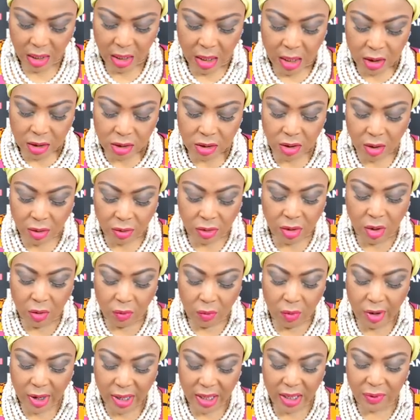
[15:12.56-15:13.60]
So no,
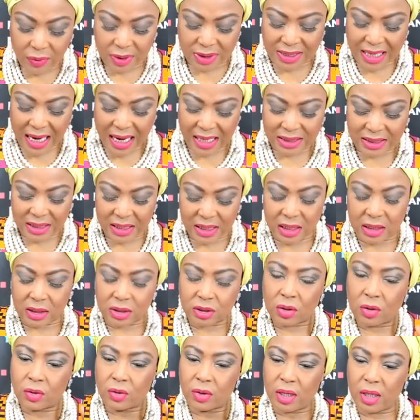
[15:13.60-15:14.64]
what he was asking is,
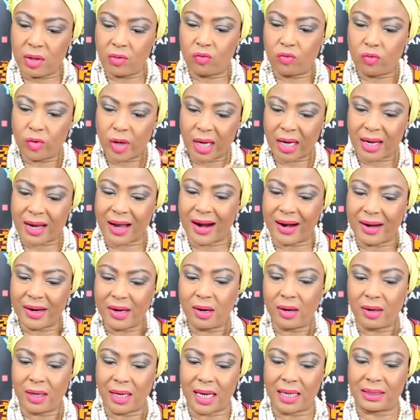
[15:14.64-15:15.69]
so if we carry
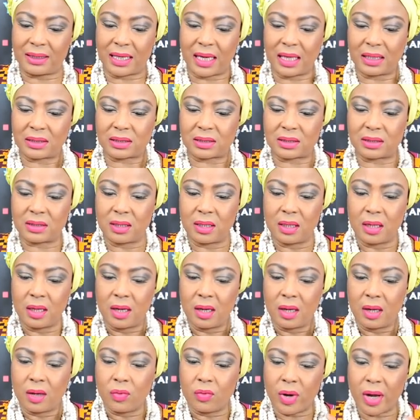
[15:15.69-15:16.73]
on like that,
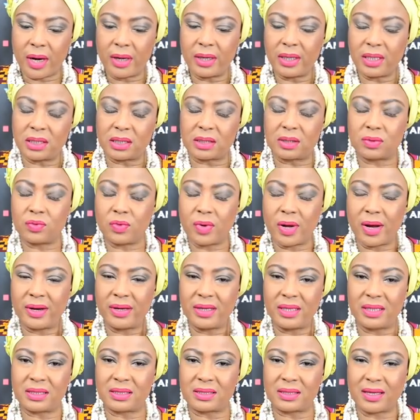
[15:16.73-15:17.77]
where is where
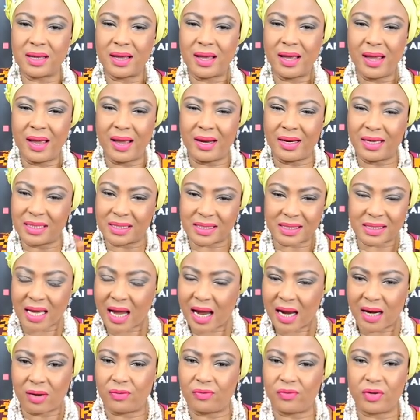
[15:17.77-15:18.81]
is any
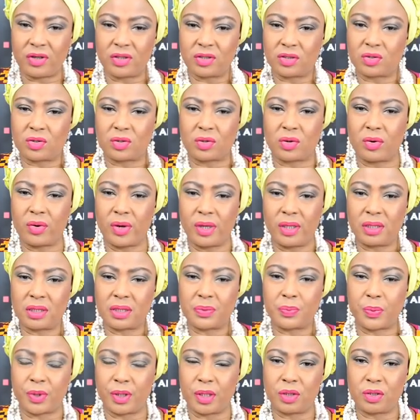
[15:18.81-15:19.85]
sign of us growing
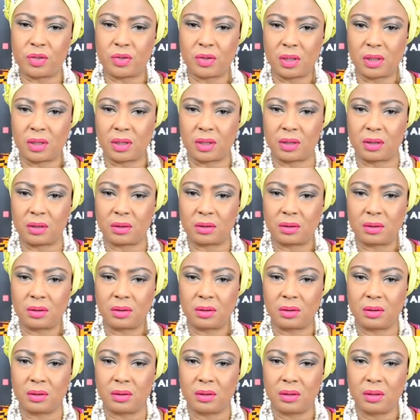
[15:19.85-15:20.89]
spiritually?
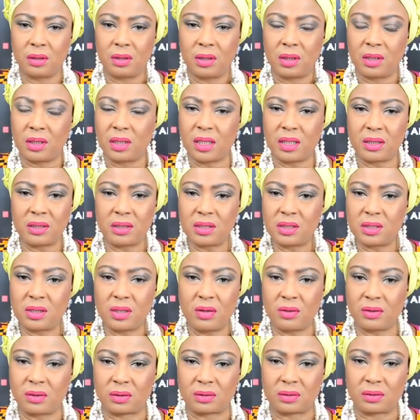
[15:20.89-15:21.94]
There is
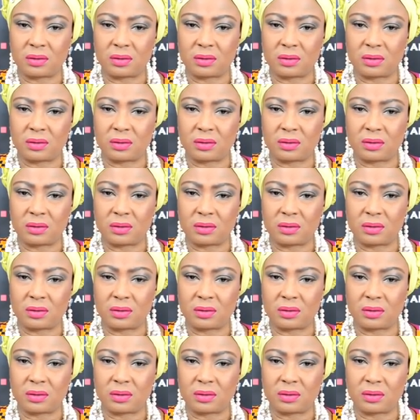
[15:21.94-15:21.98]
none.